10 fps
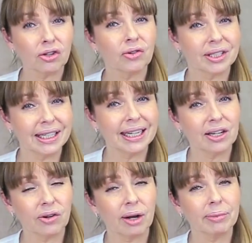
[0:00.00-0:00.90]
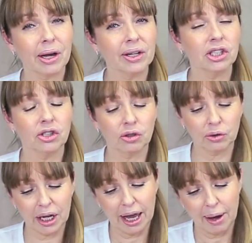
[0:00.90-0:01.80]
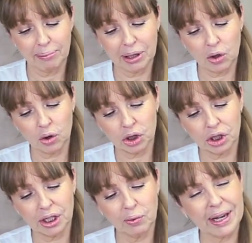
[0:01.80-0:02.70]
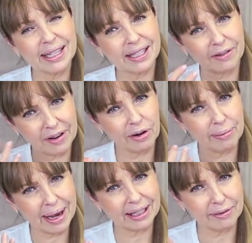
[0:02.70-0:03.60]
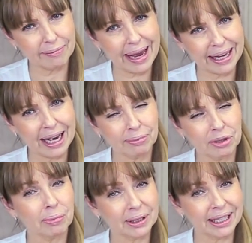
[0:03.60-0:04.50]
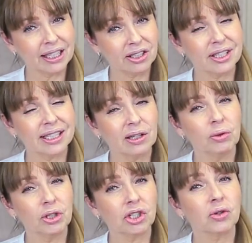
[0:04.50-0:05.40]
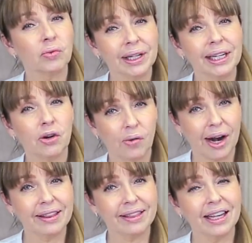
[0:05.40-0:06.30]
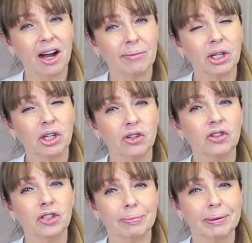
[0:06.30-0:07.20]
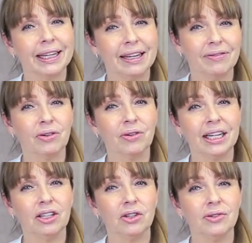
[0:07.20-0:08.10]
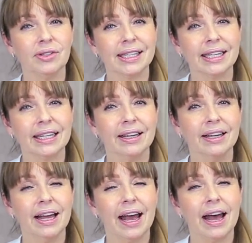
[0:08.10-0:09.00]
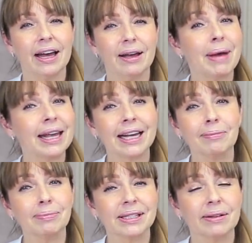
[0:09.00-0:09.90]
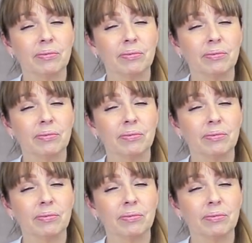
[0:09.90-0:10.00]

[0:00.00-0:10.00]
on Kritika, and I'm going to do it because she wears a fair amount of makeup to protect her skin, which is a really great thing. I'm a huge believer in using makeups,